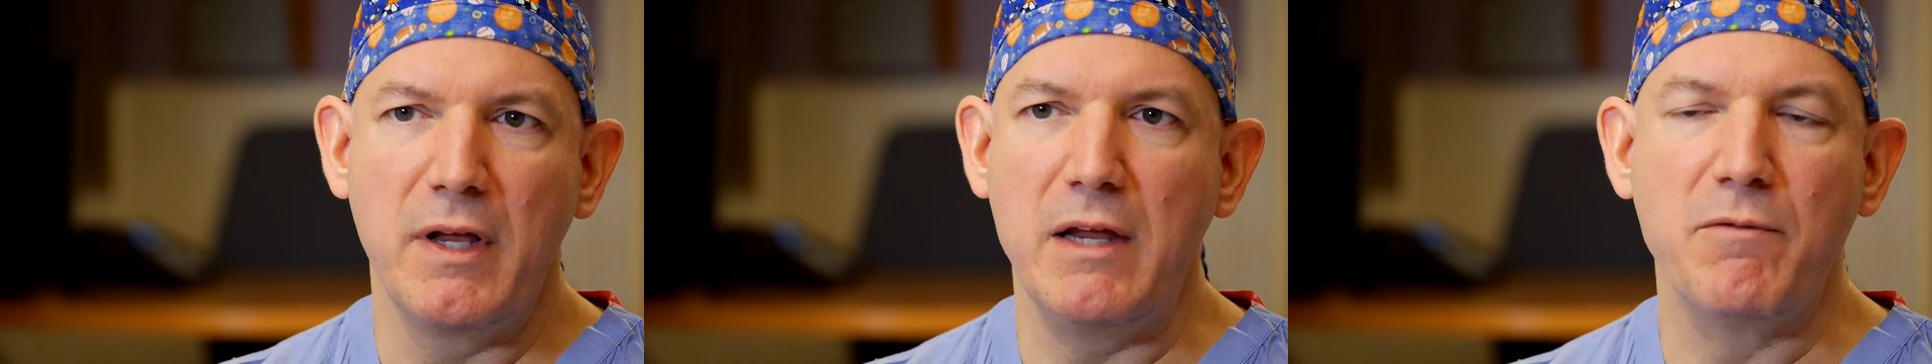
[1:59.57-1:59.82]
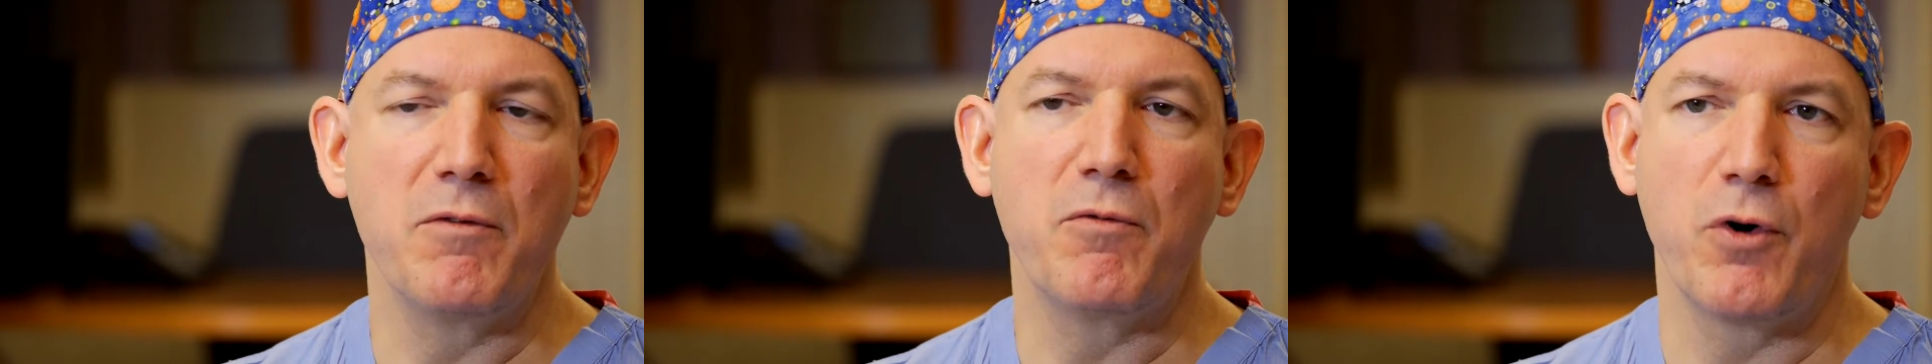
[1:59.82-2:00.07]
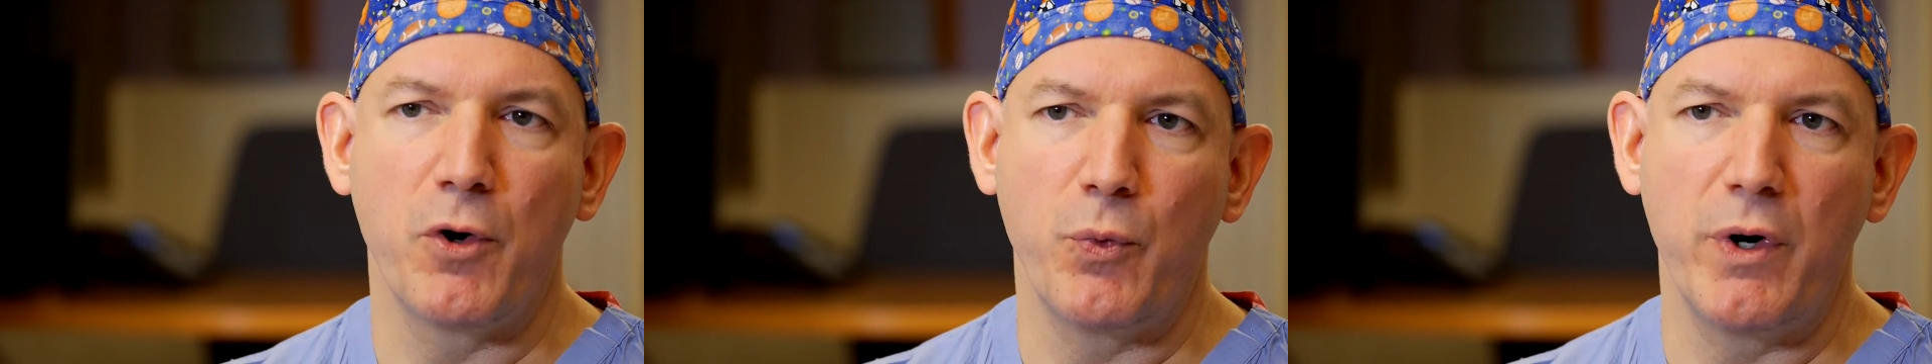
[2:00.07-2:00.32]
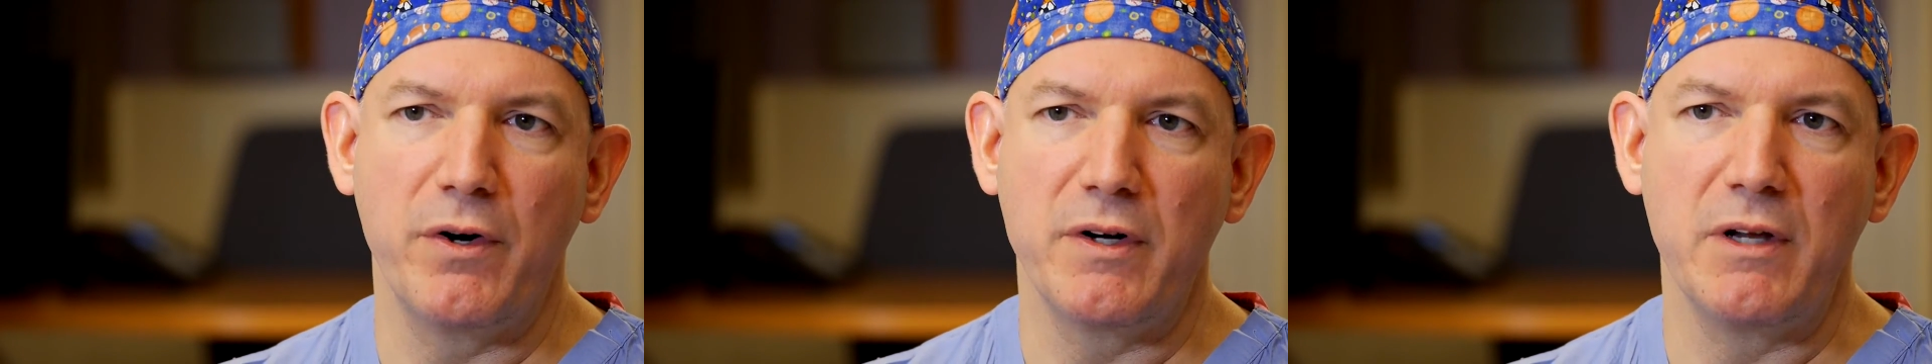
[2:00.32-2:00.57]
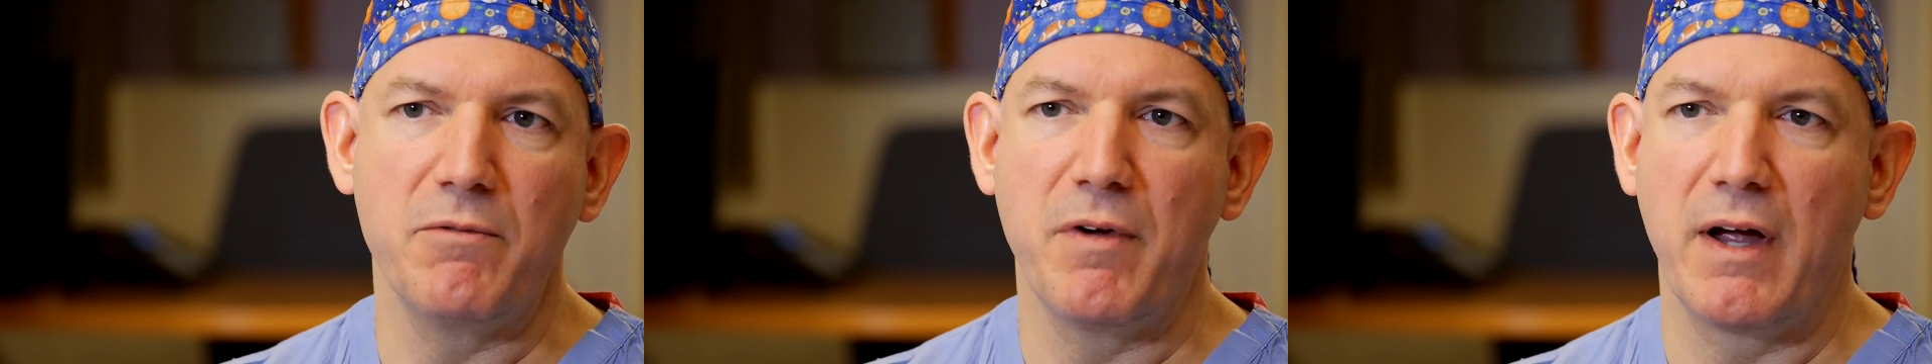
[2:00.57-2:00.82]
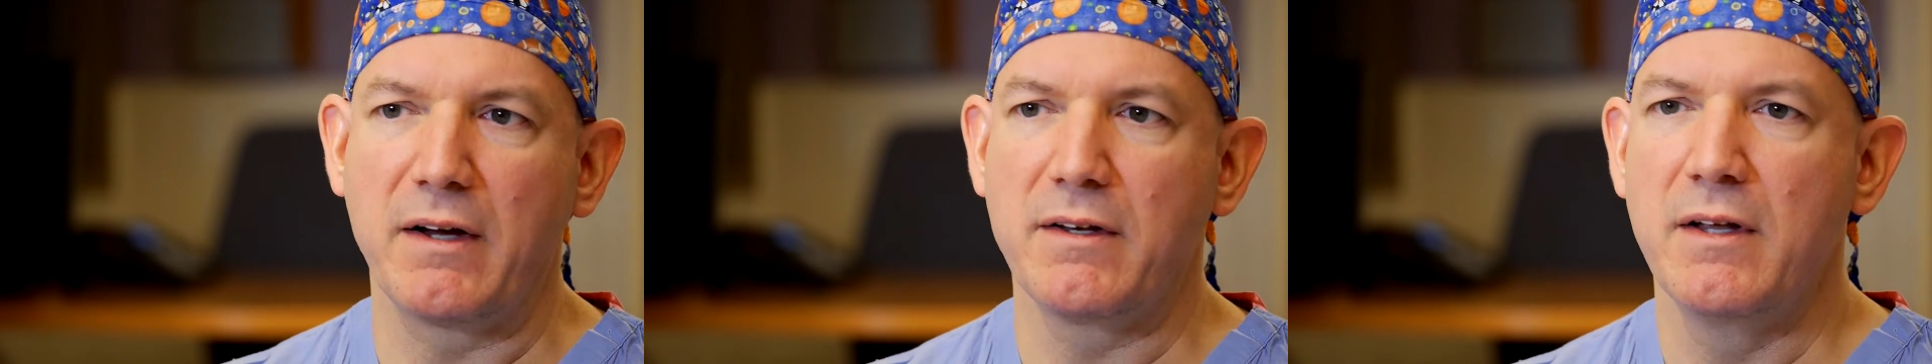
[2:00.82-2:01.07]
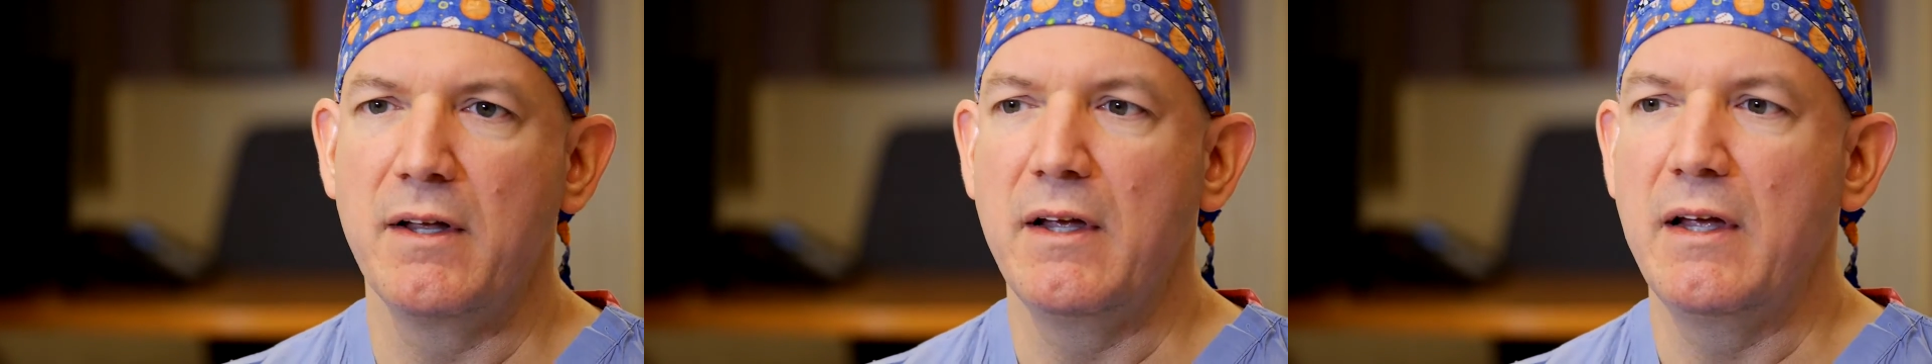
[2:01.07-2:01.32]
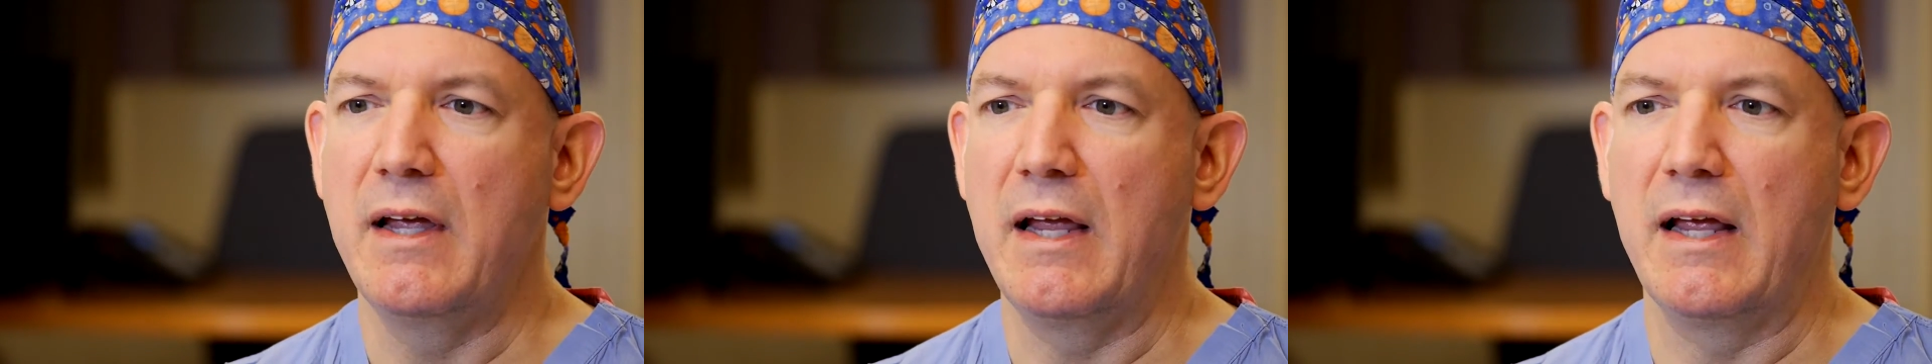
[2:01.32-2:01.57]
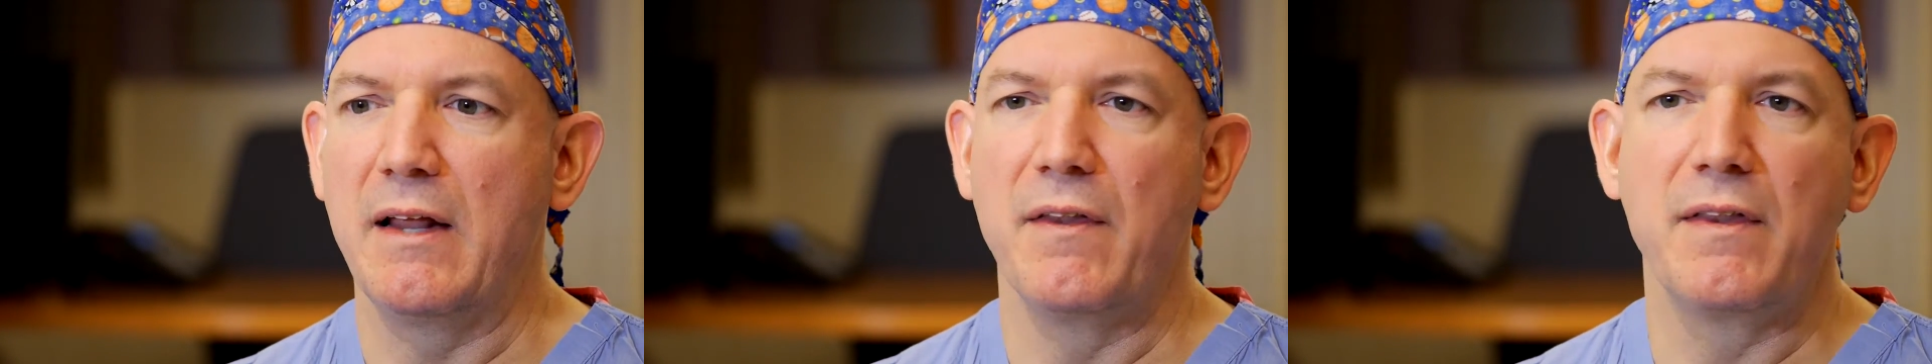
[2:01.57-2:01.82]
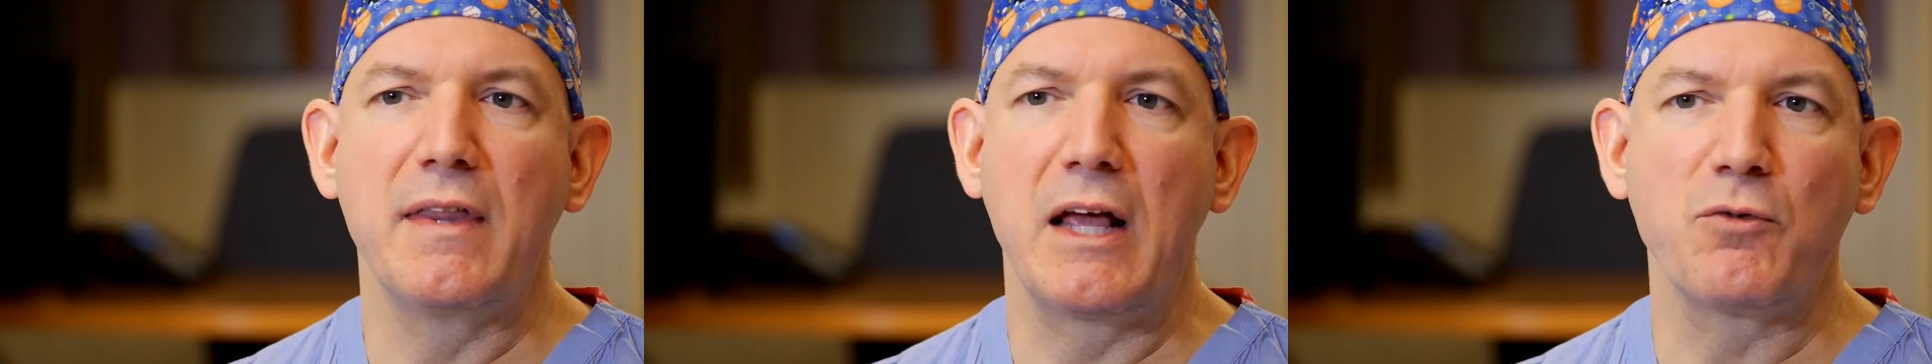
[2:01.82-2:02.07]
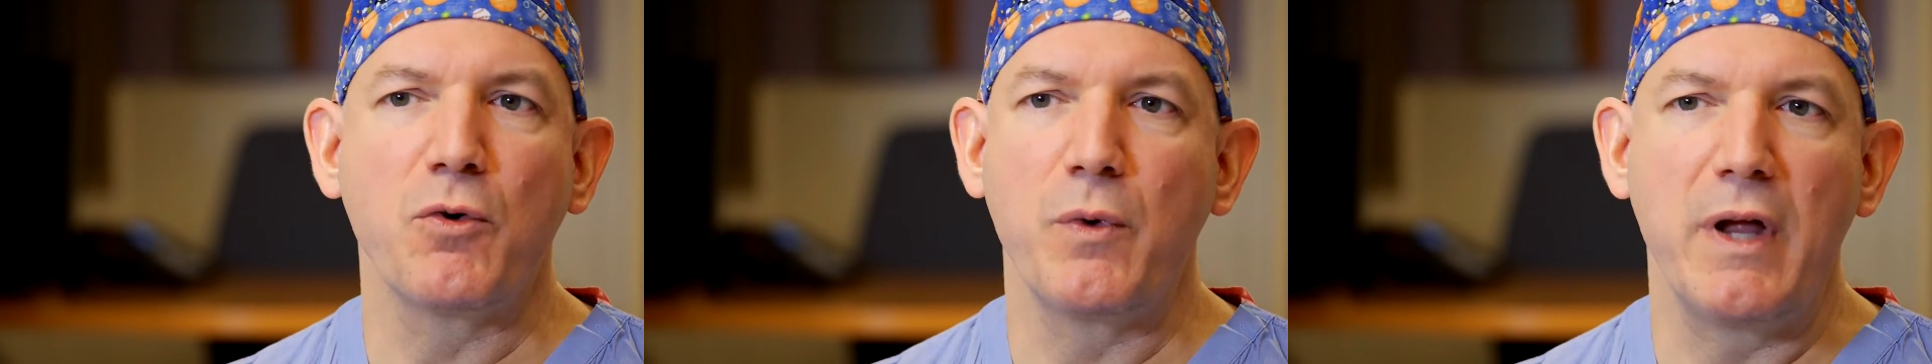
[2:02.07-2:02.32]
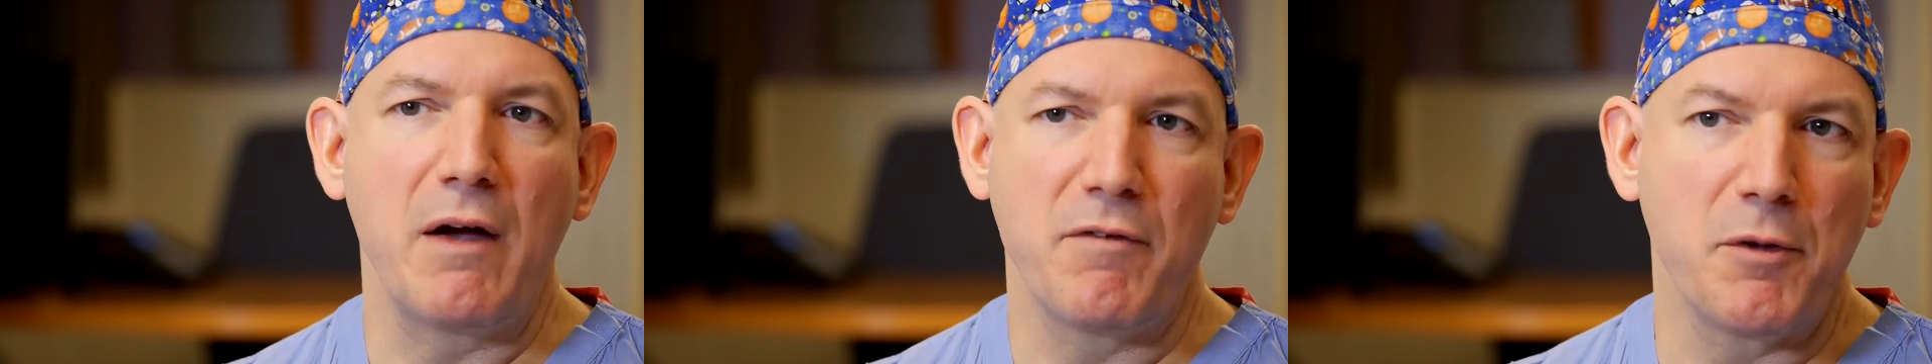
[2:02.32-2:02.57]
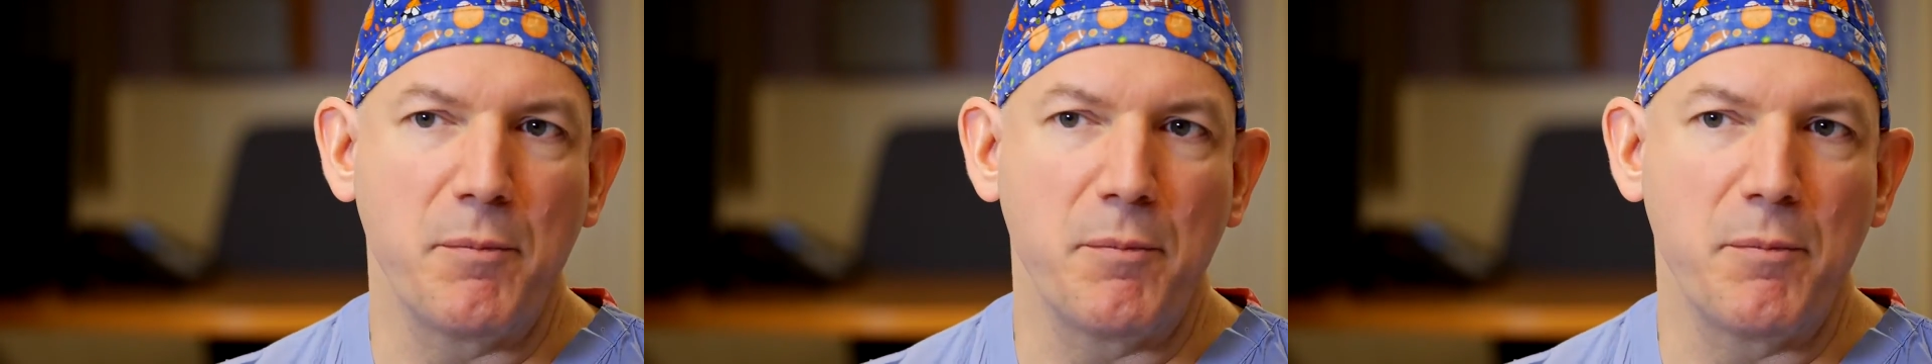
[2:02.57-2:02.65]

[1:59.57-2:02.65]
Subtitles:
even for a rare defect. And that's what we have at the